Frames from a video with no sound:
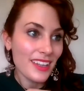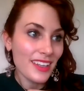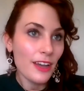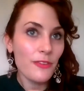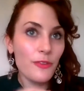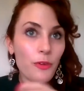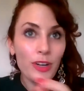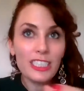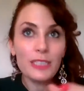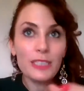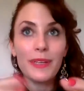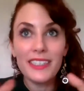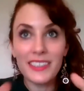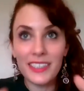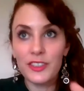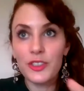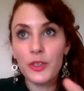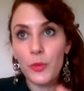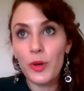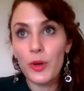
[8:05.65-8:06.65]
a voice piece
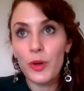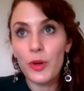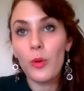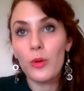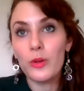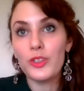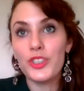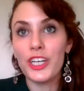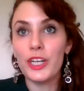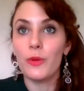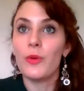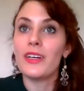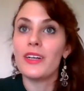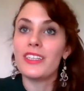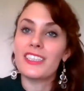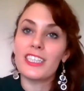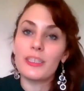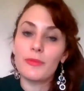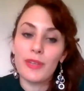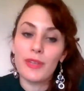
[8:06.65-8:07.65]
into what holochain was,
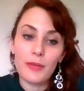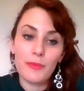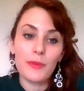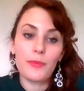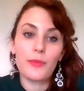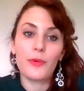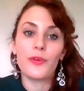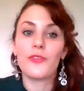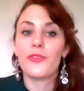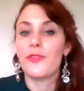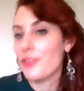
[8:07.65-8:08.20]
because many people,